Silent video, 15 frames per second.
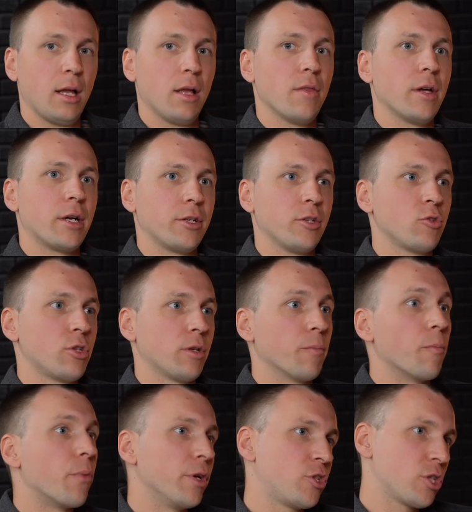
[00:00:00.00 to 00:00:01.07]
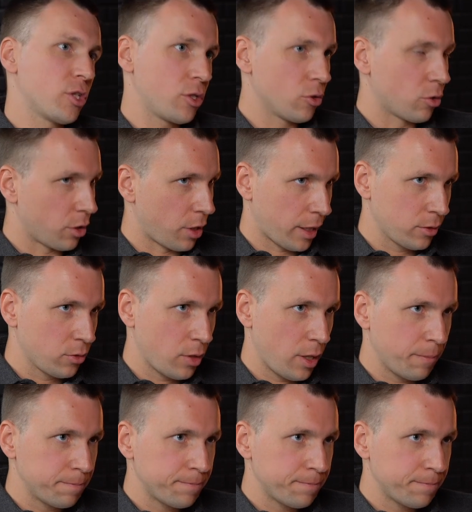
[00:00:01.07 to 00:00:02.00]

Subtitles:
they're using bridges to connect to them.